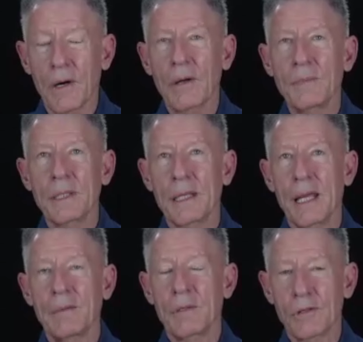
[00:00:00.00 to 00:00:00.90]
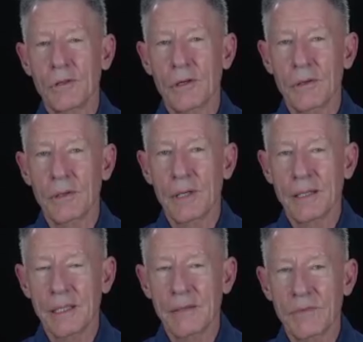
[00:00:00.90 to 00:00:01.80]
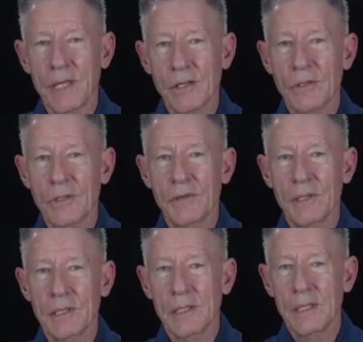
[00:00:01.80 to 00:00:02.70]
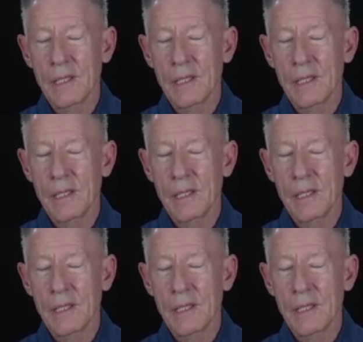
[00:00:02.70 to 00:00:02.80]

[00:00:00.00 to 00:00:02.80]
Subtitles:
Altman came to the show at the invitation of his